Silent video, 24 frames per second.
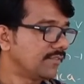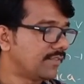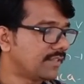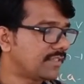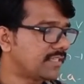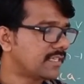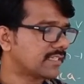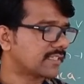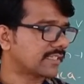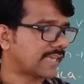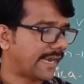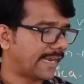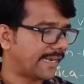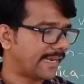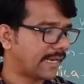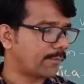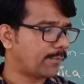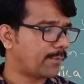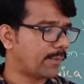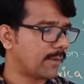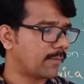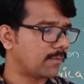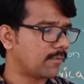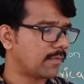This is kind
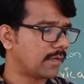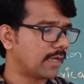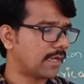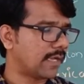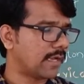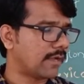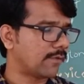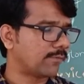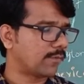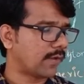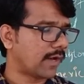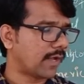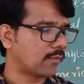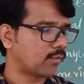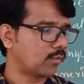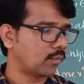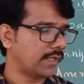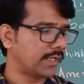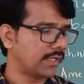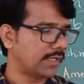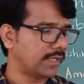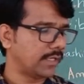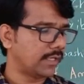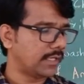of him for
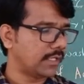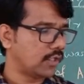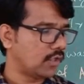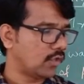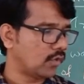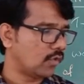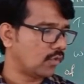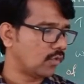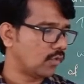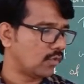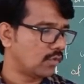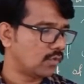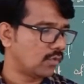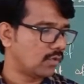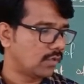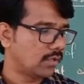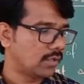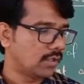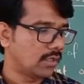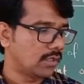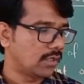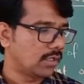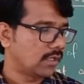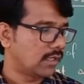we know
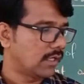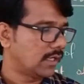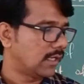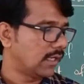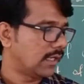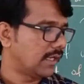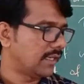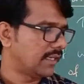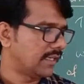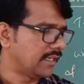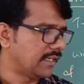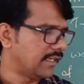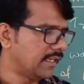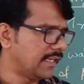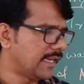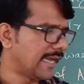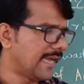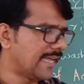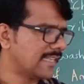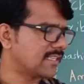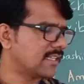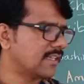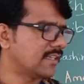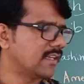he
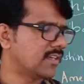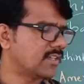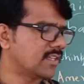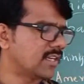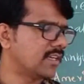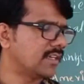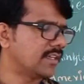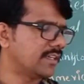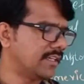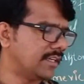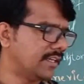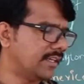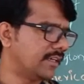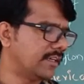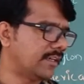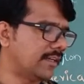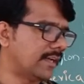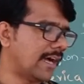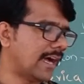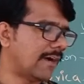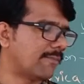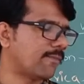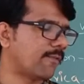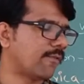has little need
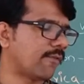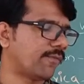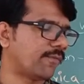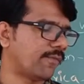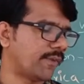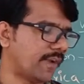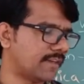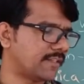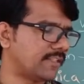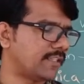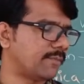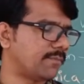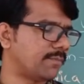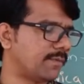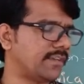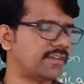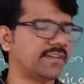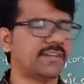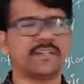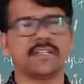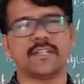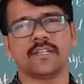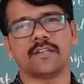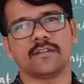of our friendship
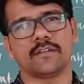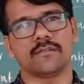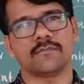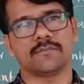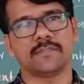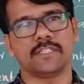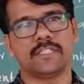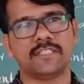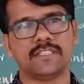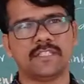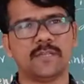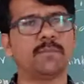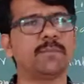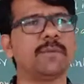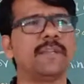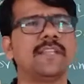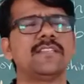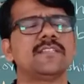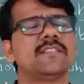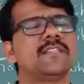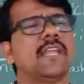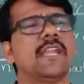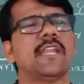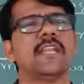in return.
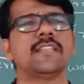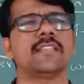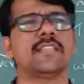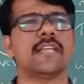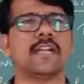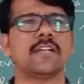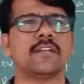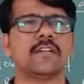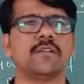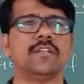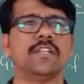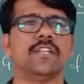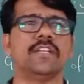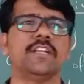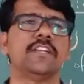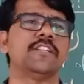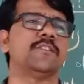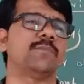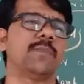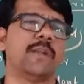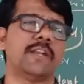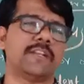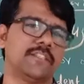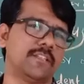Simply is telling that he
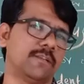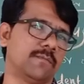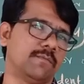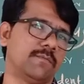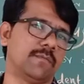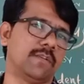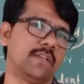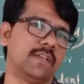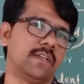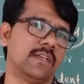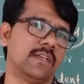needs friendship.